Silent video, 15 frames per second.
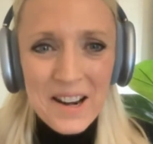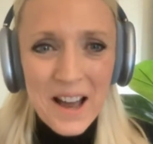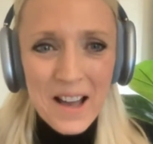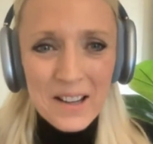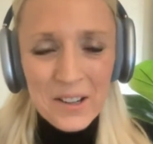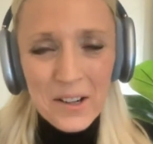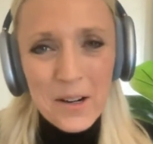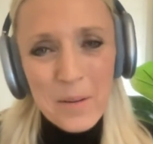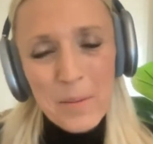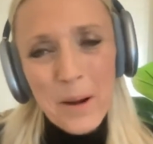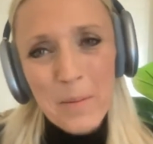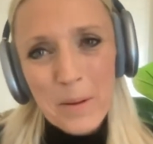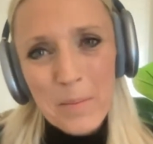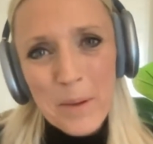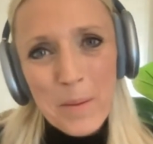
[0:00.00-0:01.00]
not, you're going to
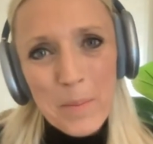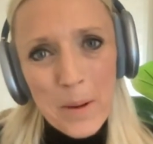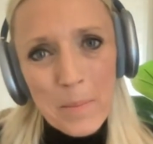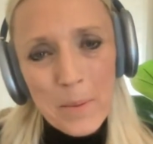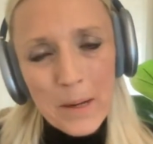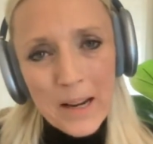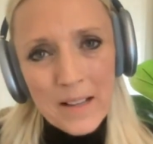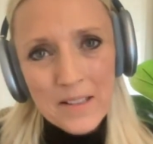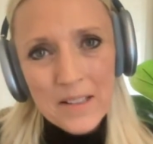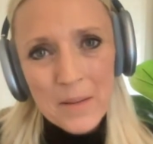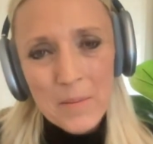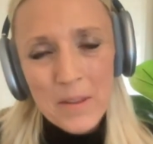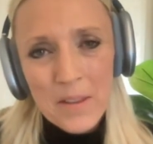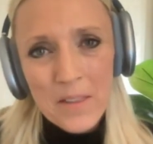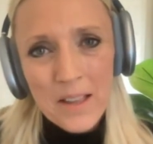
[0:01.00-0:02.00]
probably bump up against
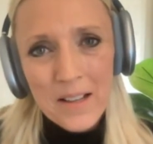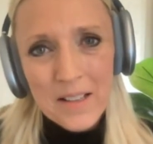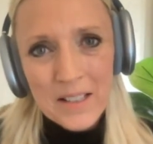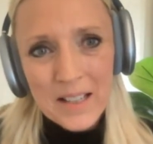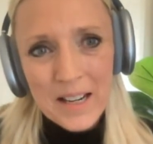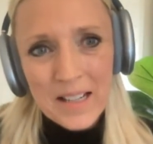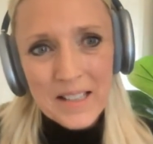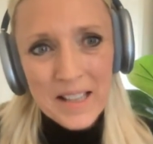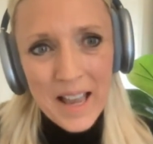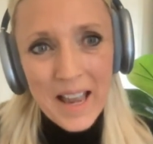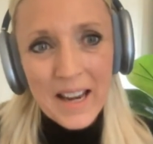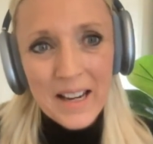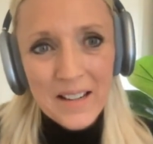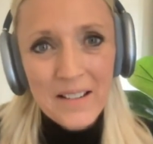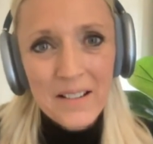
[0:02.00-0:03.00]
some of the things that I
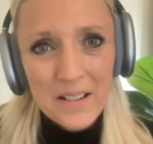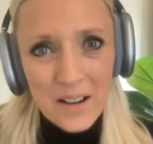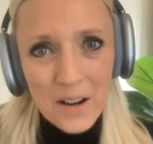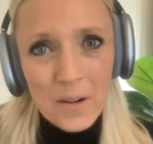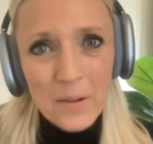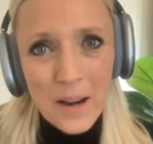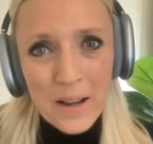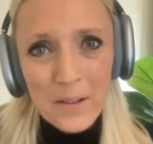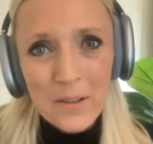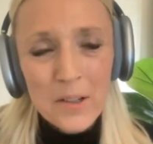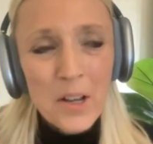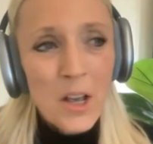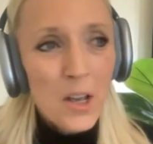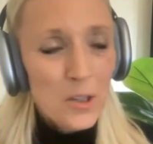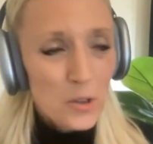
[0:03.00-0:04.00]
say around
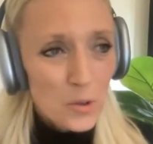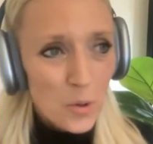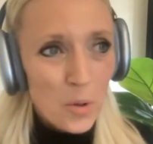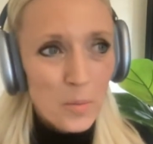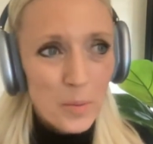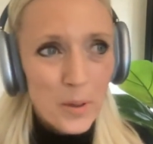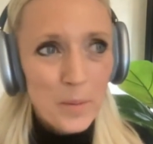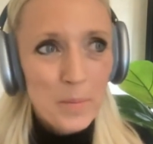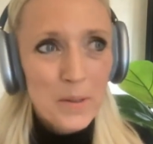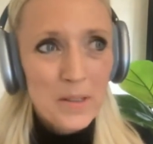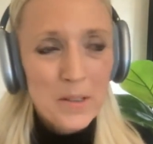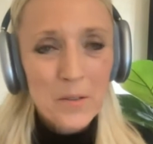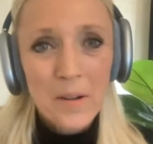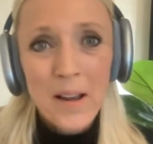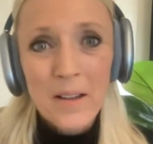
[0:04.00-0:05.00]
soul
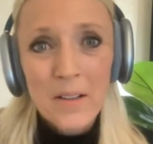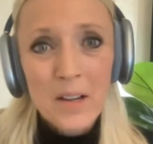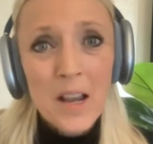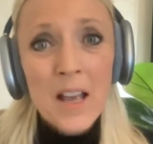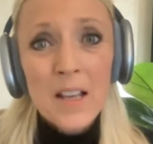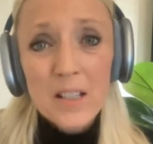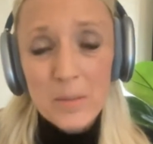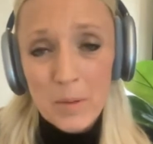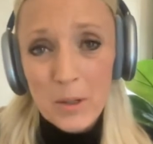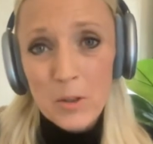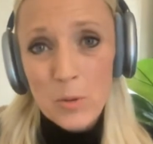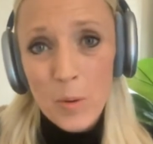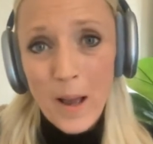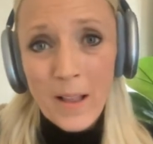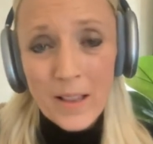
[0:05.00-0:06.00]
purpose, around
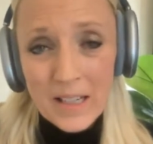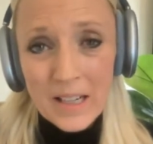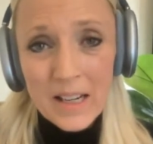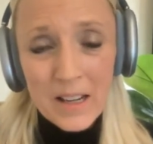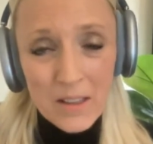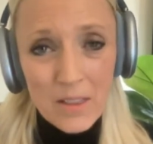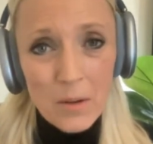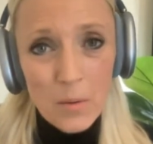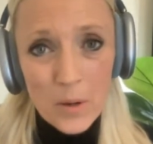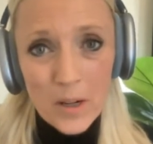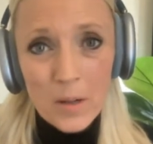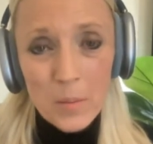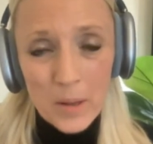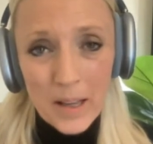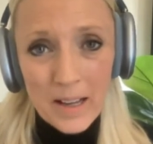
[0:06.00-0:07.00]
spirituality in the
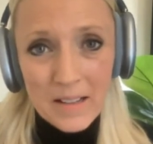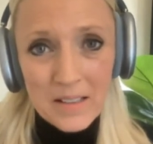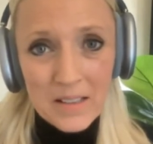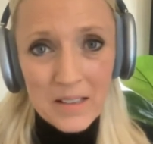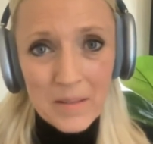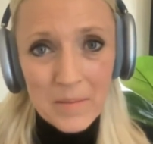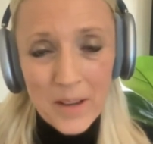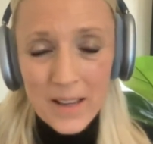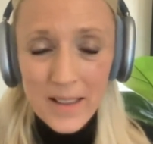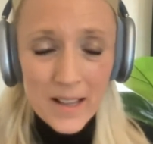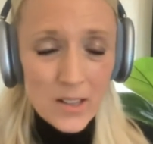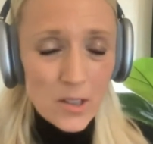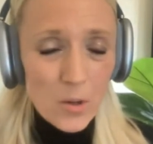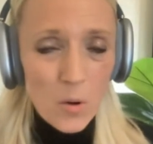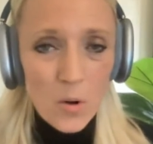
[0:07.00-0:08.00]
workplace. And
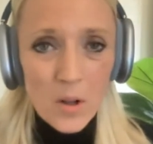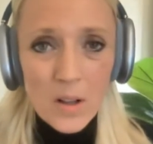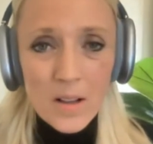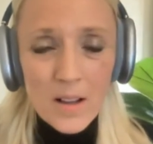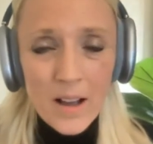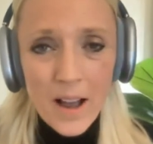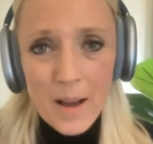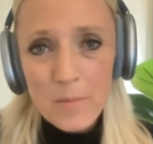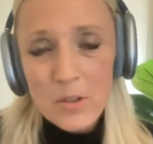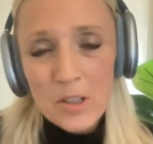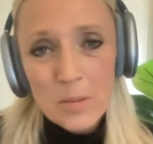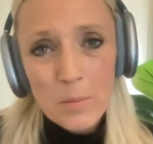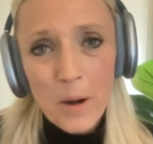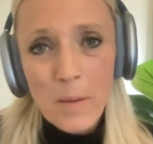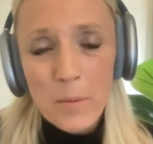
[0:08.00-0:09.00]
that's cool. I'm
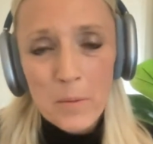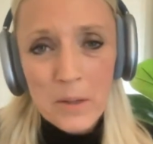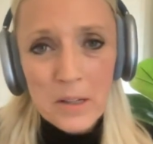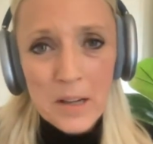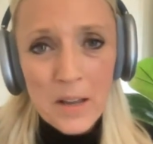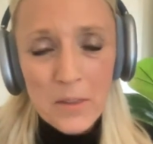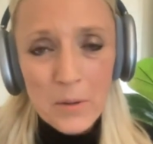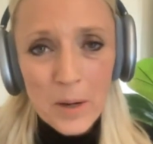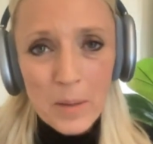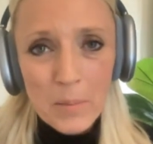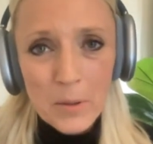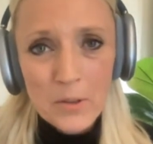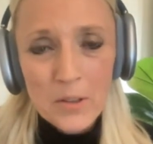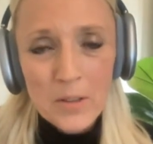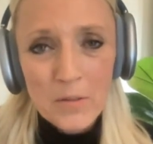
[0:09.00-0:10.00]
just probably not the right
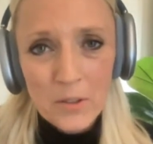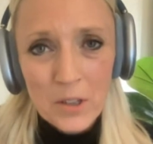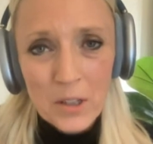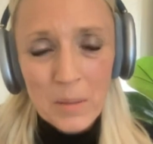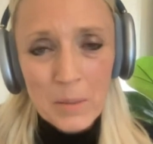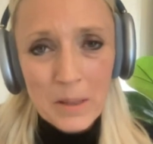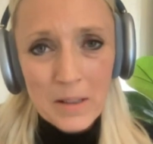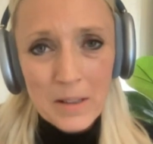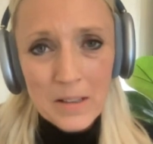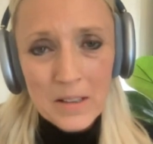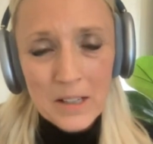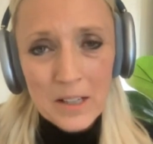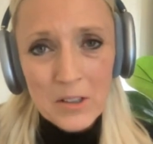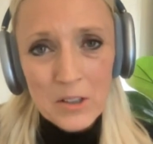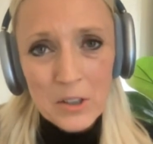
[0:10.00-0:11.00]
person for you to be
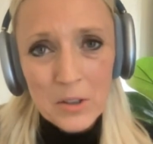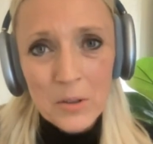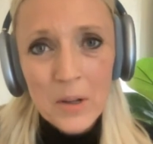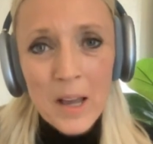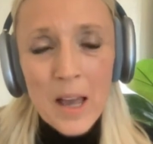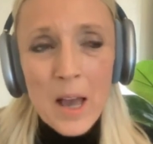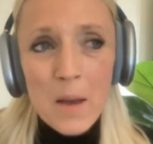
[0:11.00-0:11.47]
listening to.